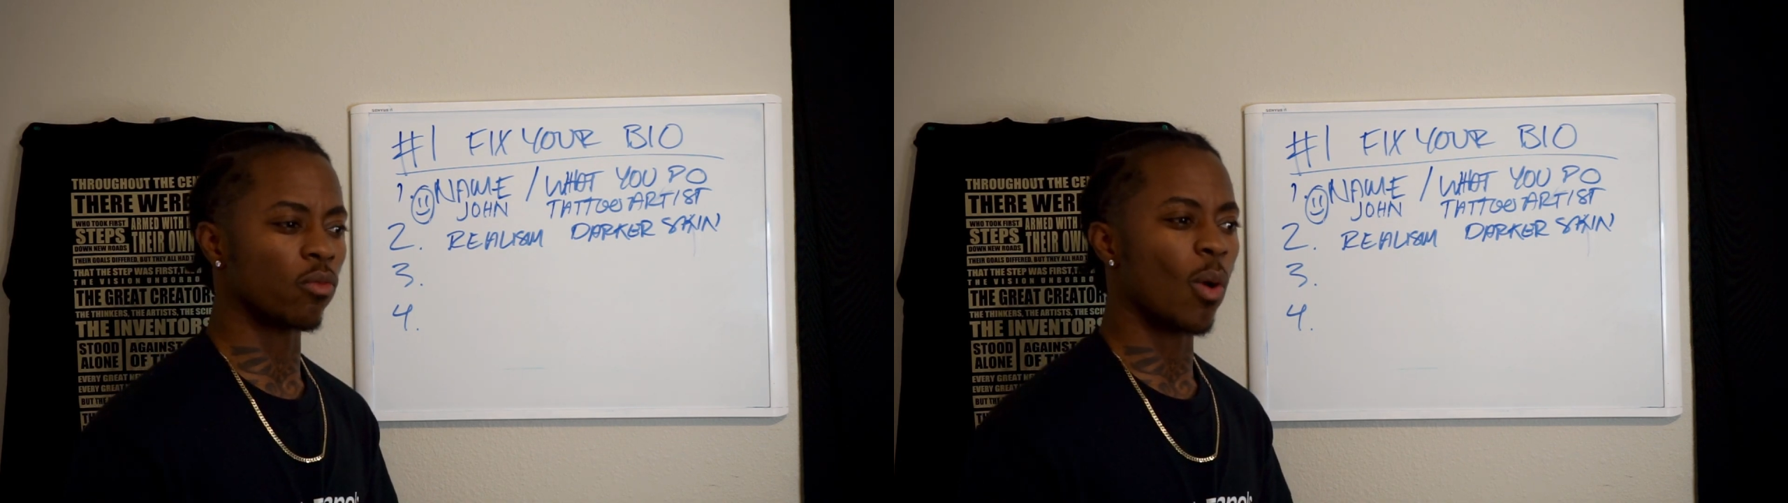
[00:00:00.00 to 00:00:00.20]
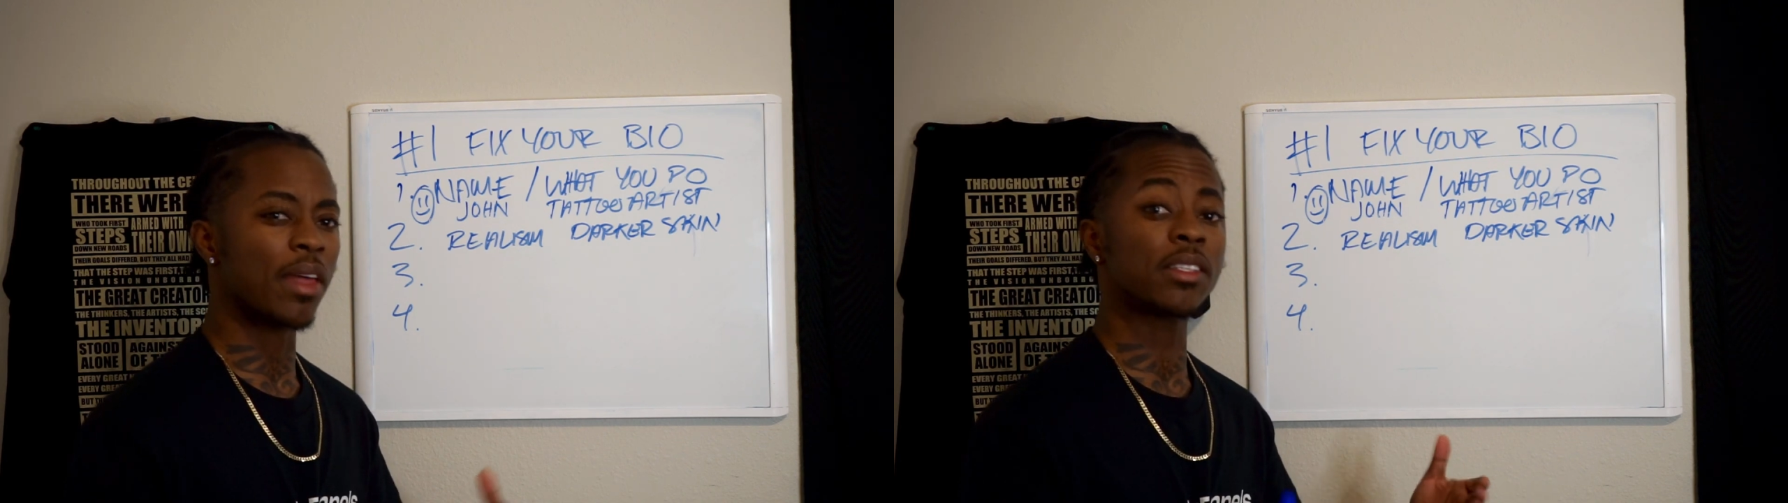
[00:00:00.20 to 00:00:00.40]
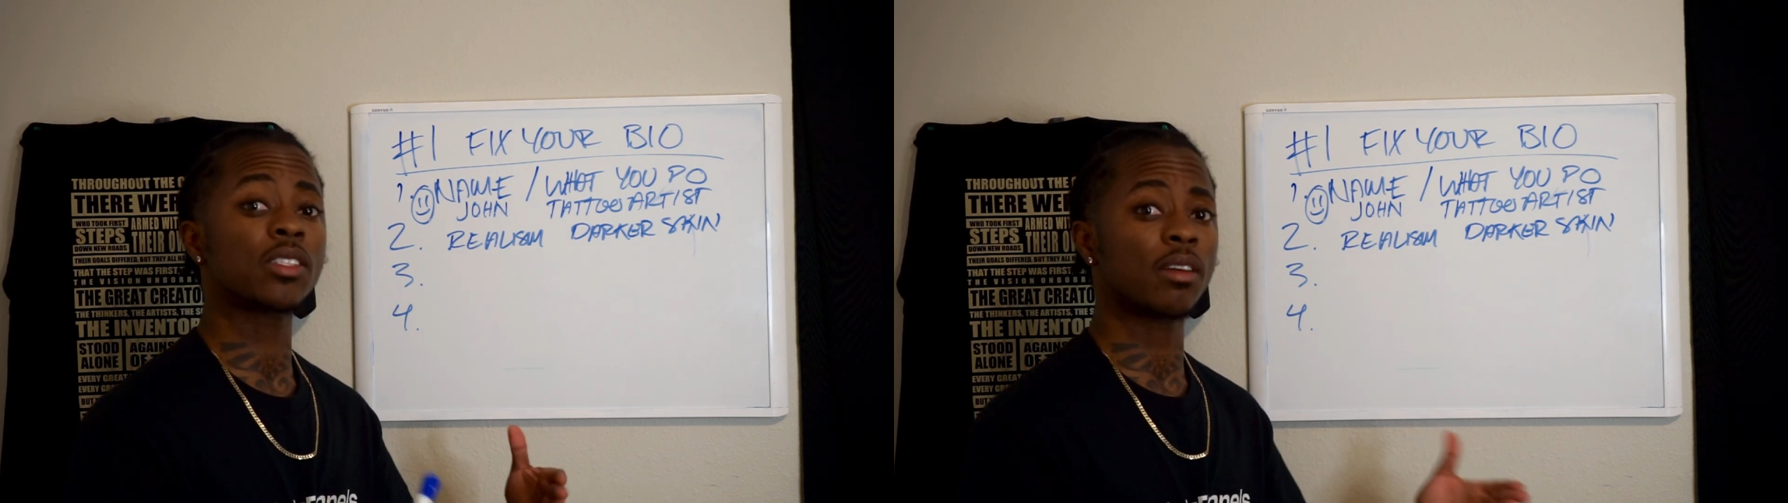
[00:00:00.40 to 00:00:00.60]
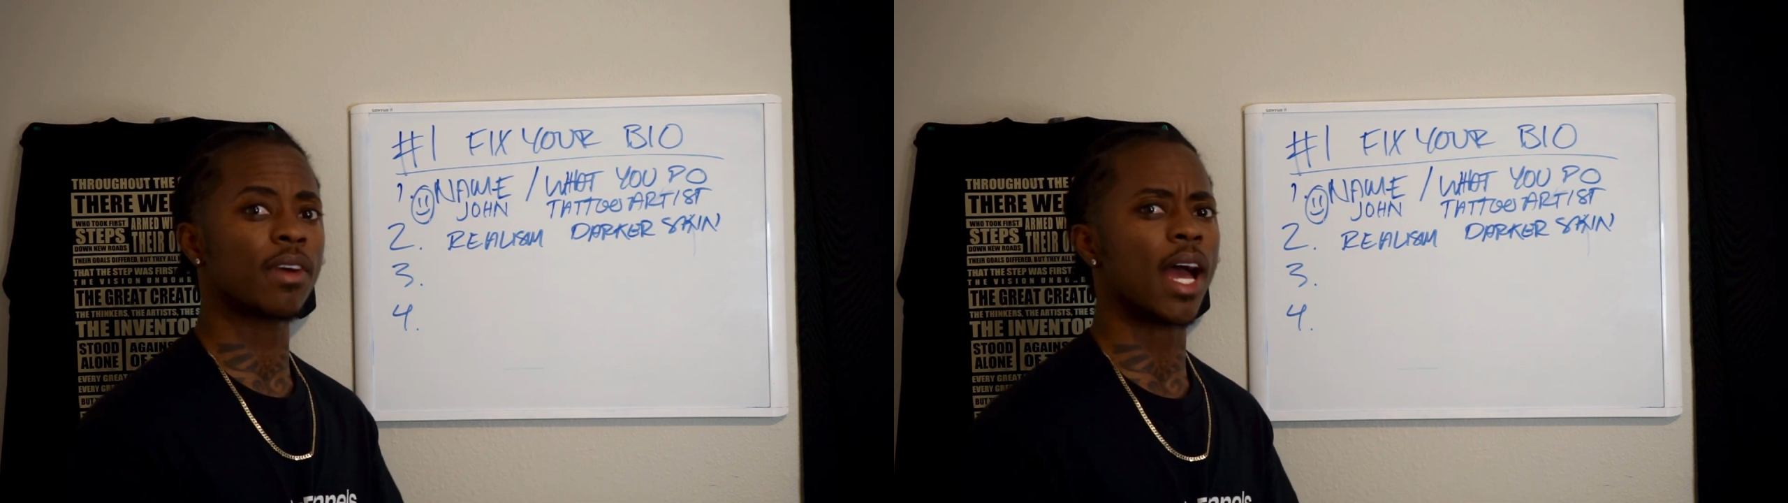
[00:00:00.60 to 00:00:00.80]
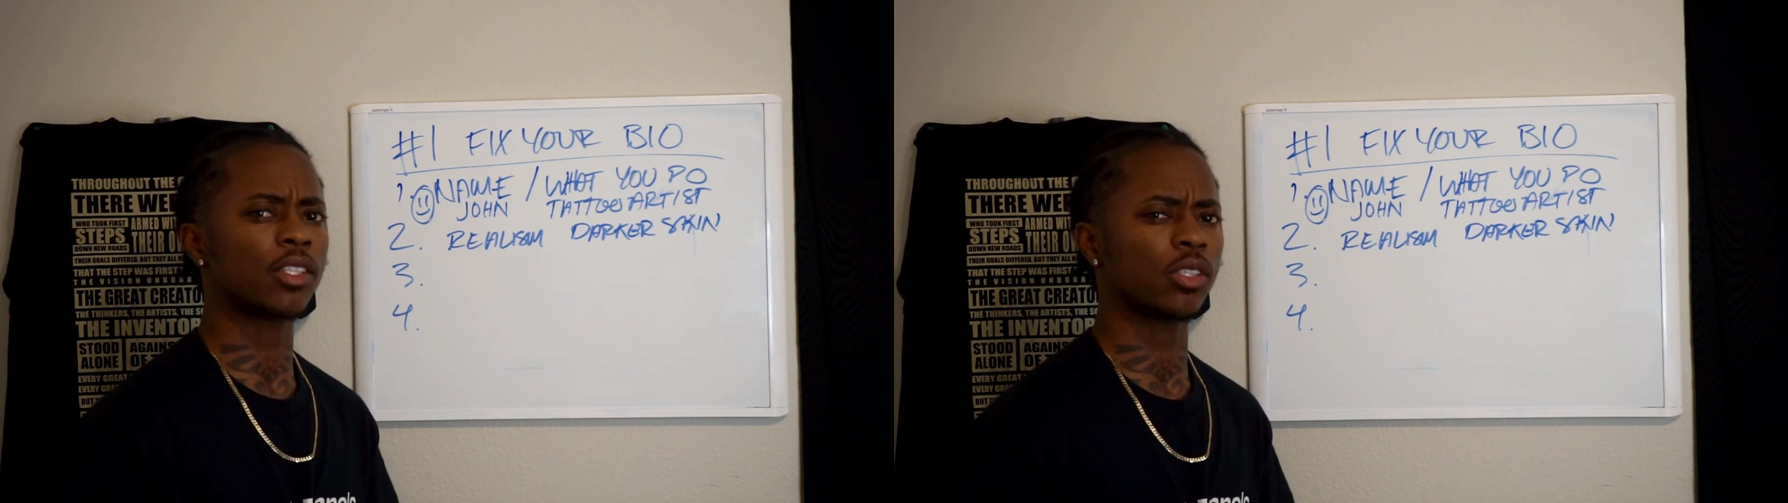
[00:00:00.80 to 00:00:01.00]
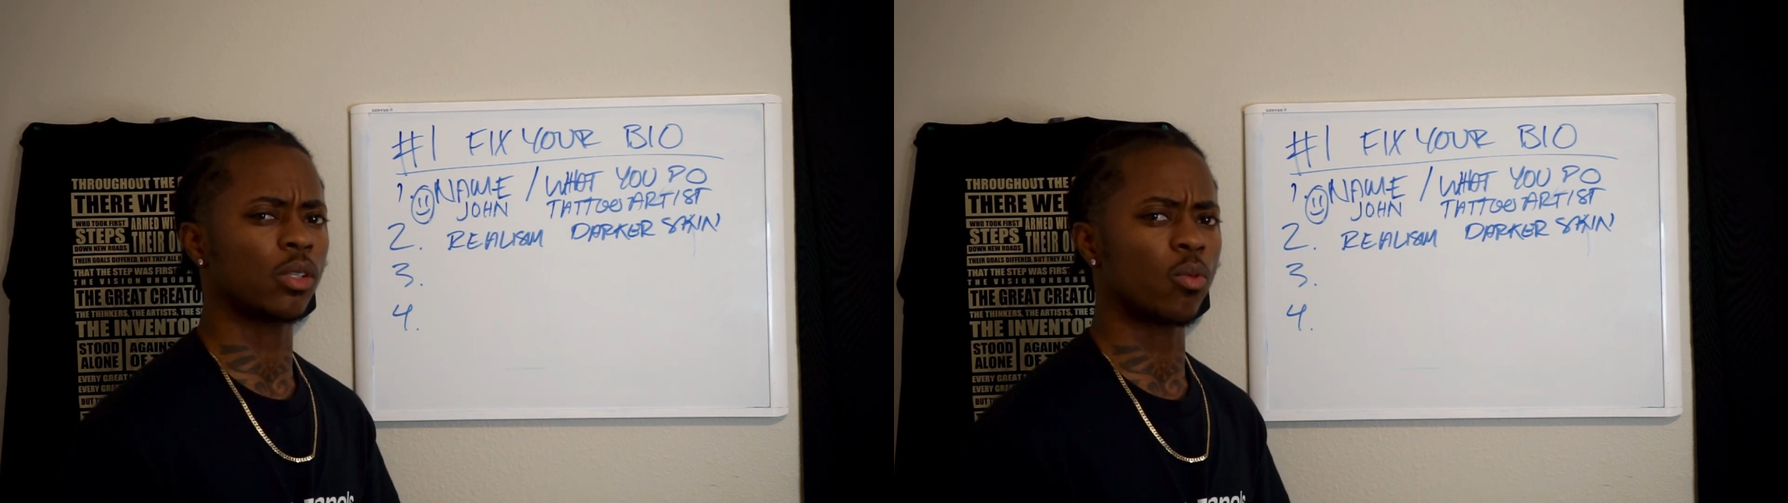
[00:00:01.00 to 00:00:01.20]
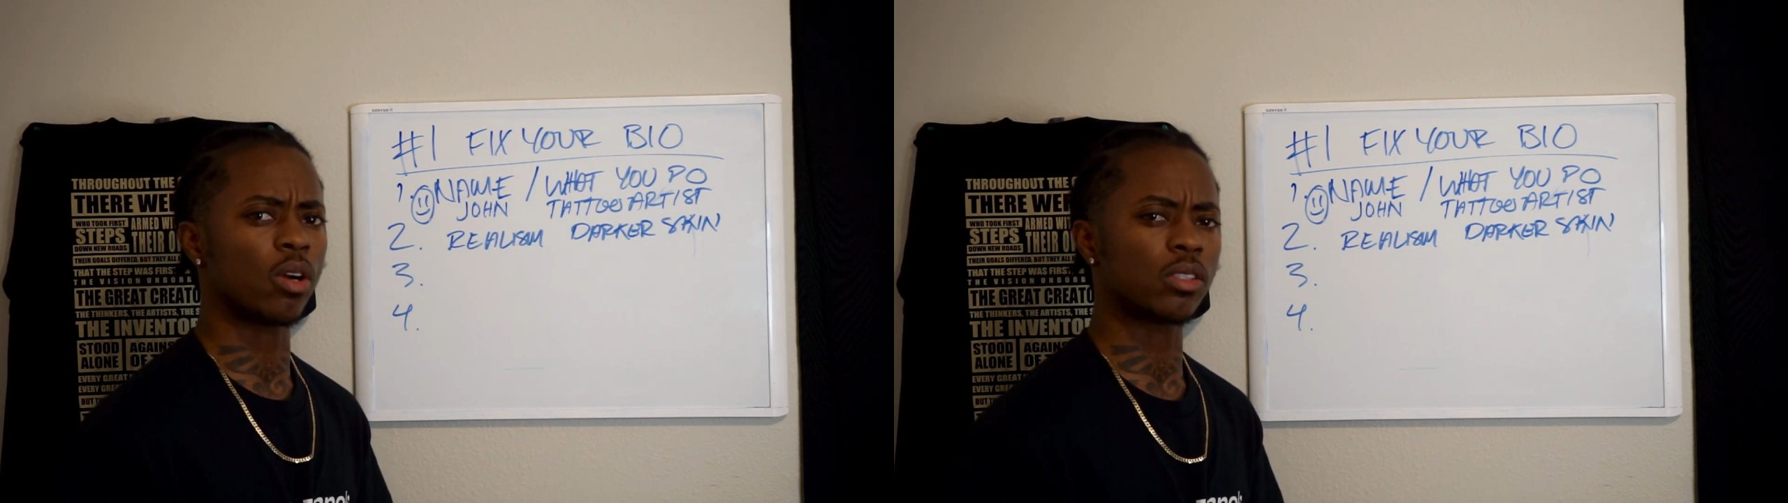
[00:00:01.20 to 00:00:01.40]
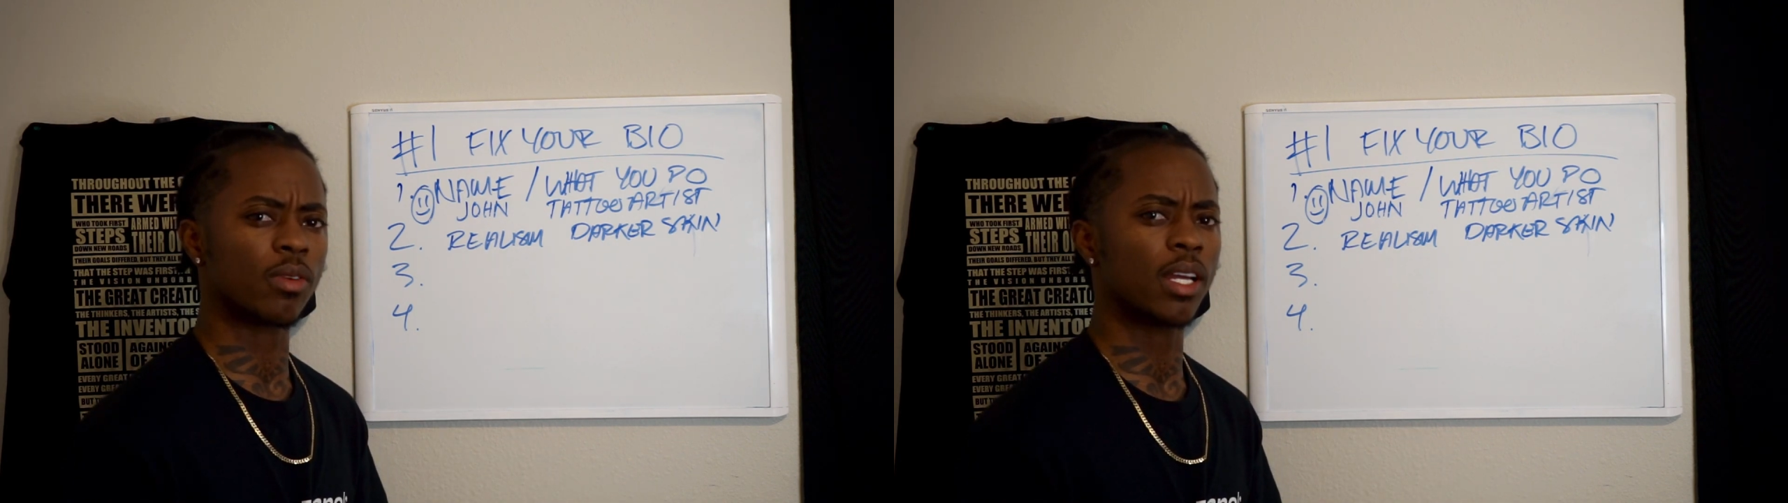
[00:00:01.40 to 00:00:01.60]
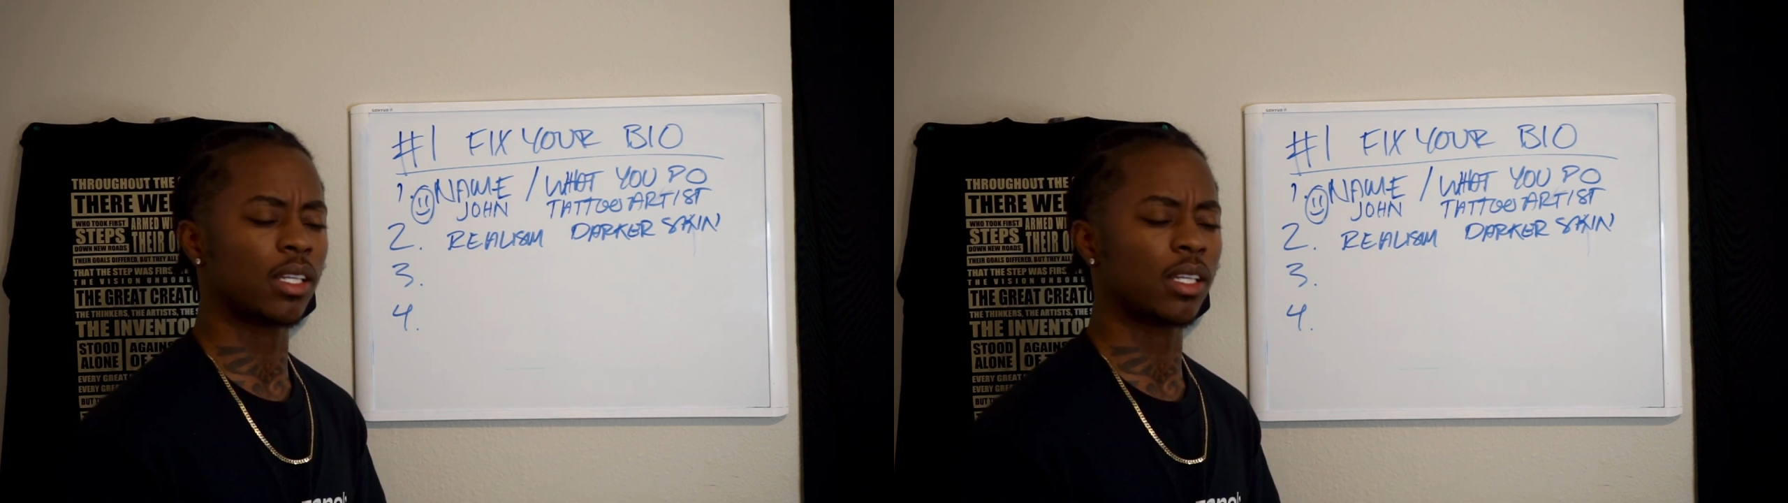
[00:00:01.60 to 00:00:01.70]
why this stuff actually works, right?